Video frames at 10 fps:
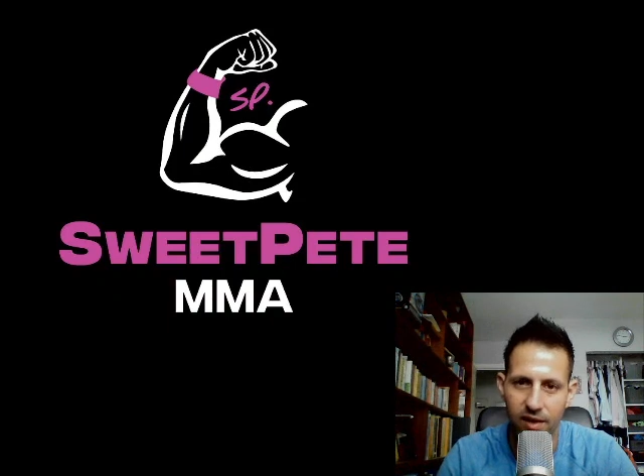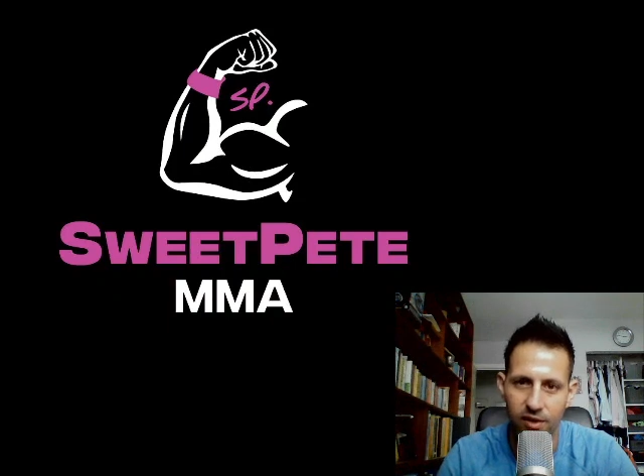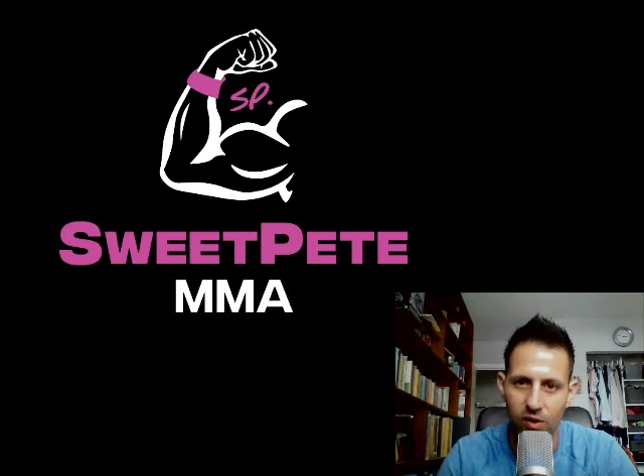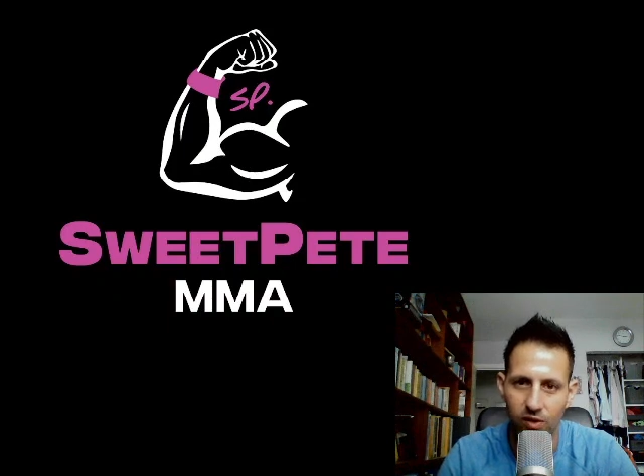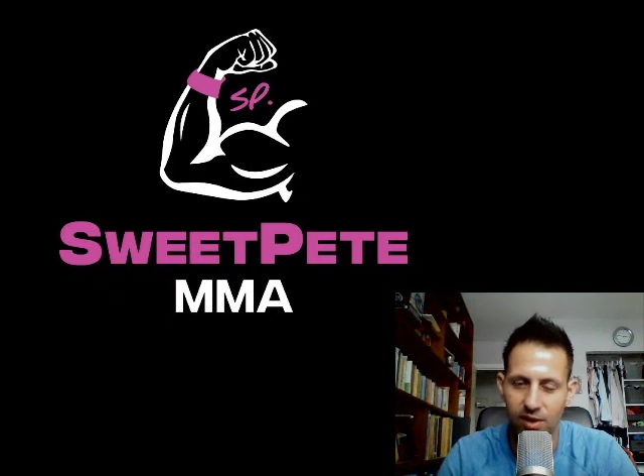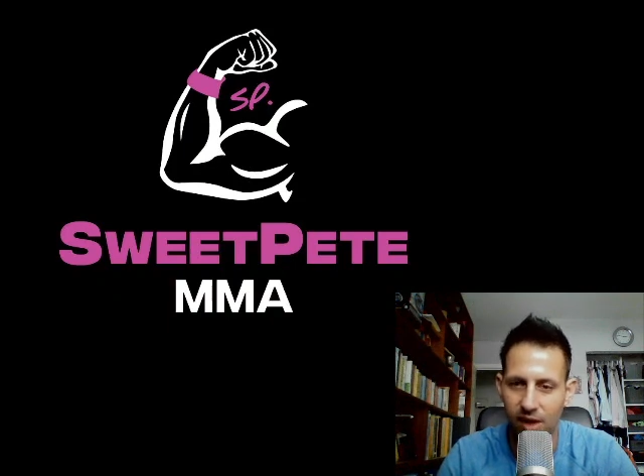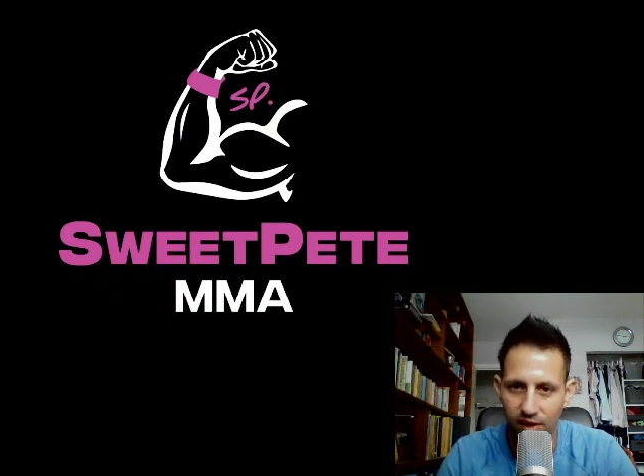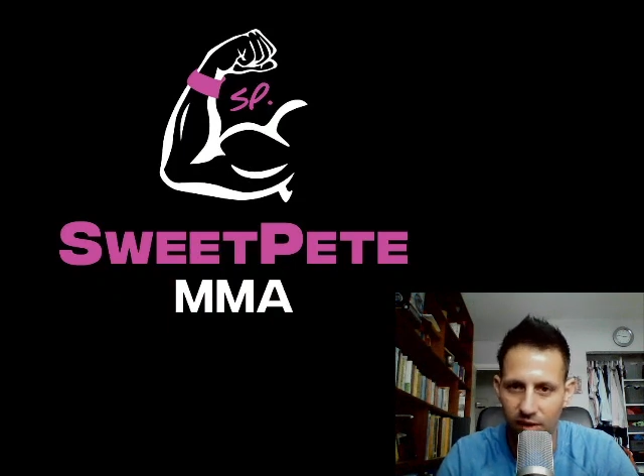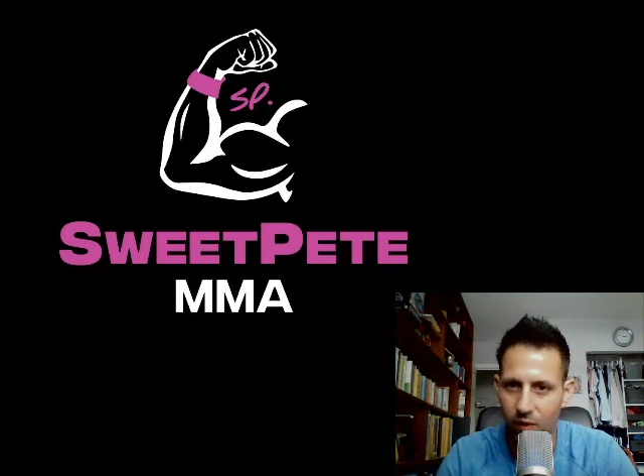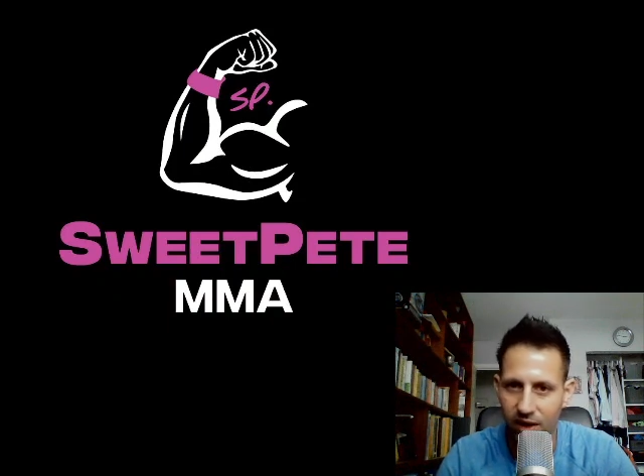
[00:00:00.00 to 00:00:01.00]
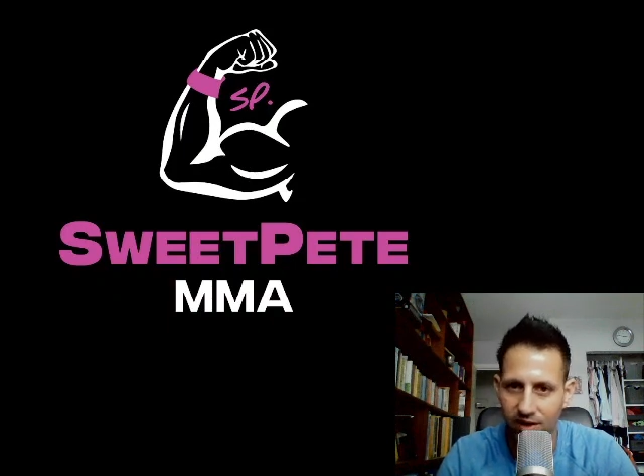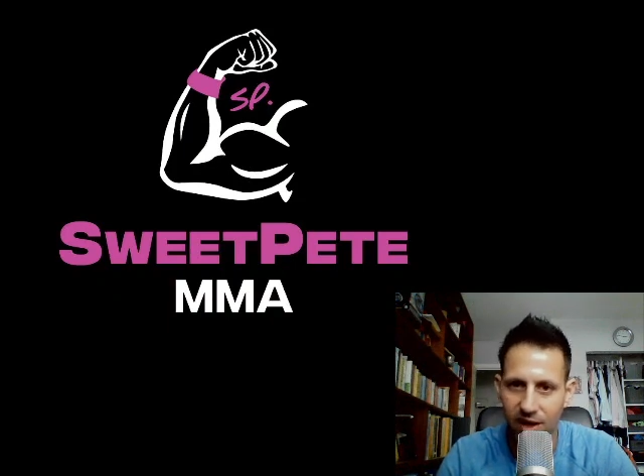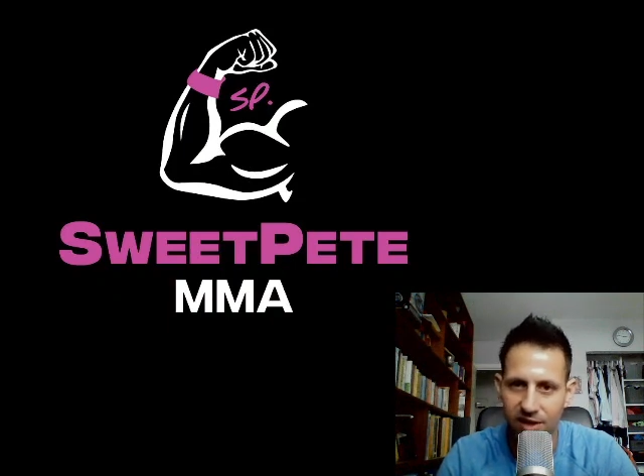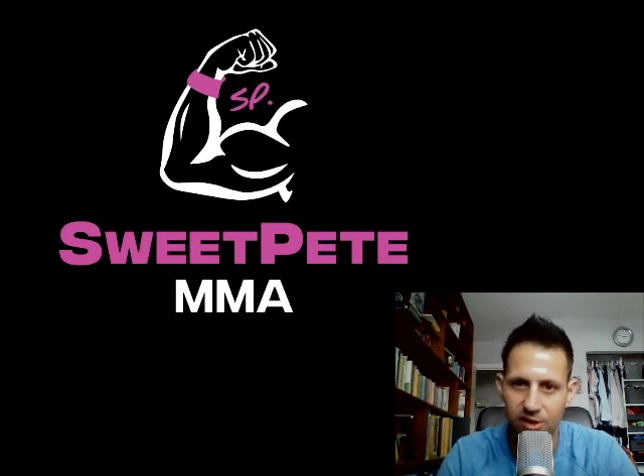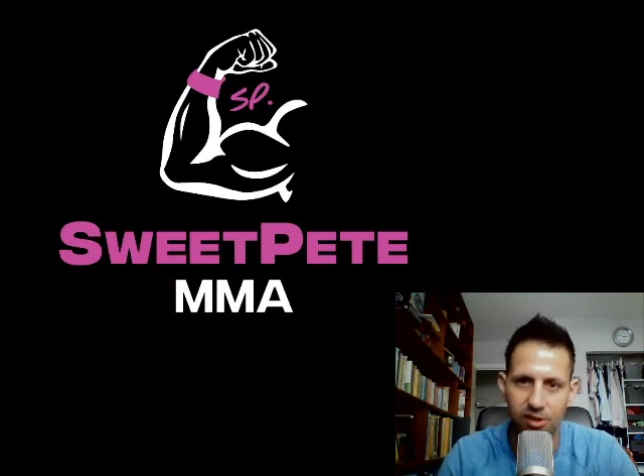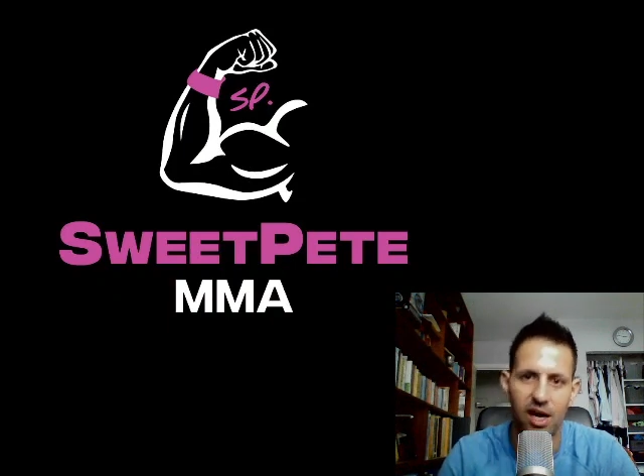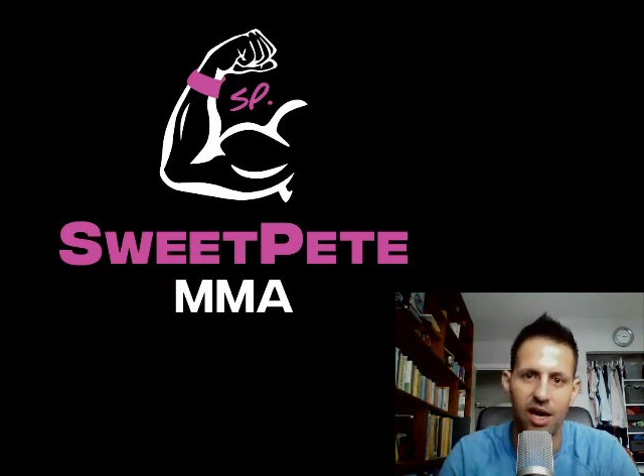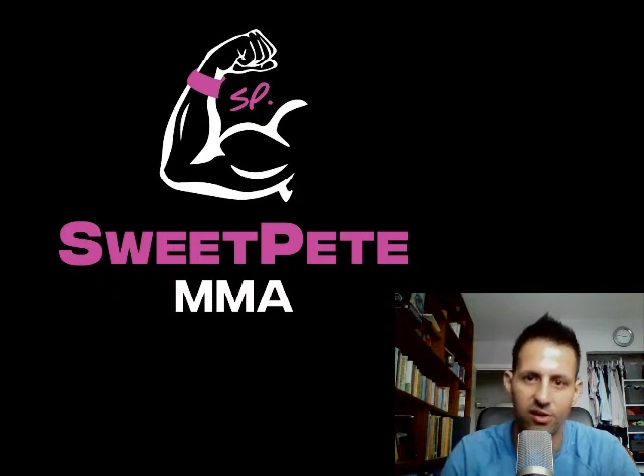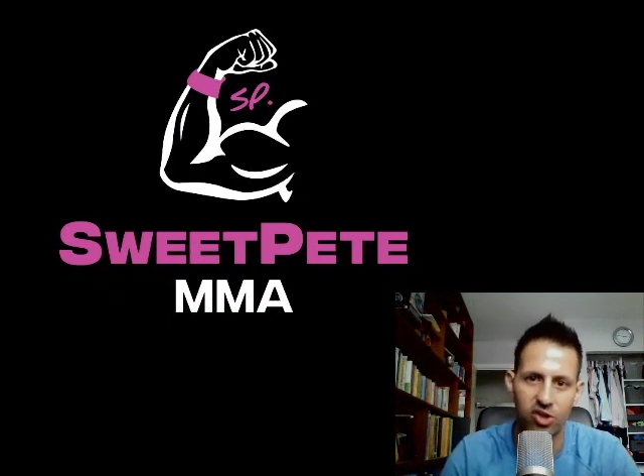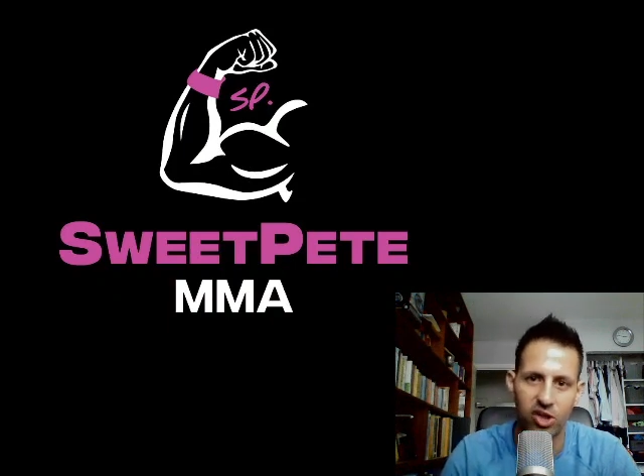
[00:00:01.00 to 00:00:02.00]
lighter the weight class, the
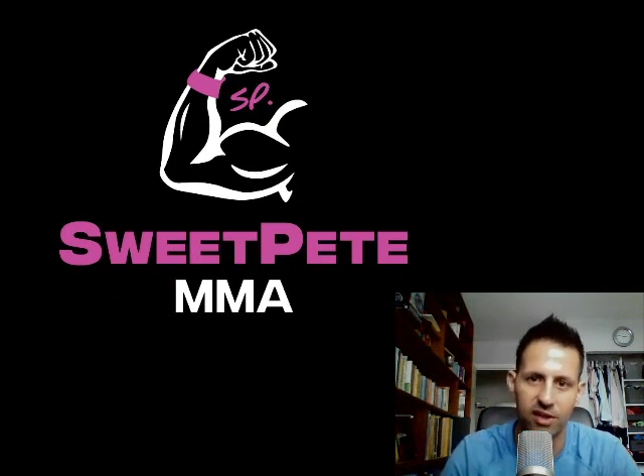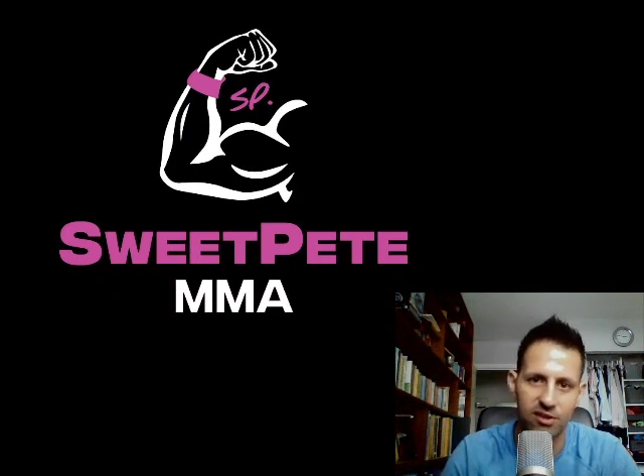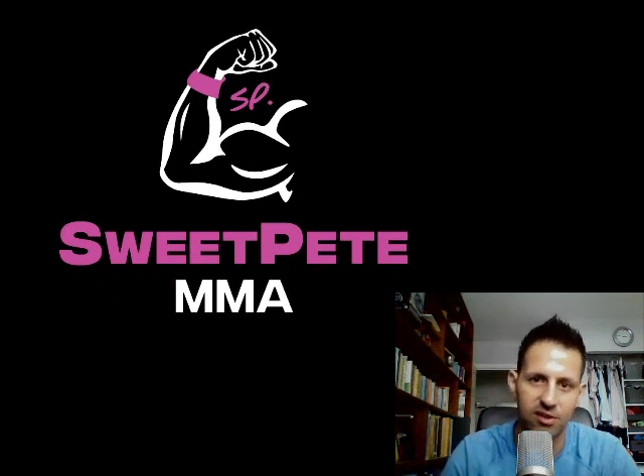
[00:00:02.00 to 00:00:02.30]
higher the chances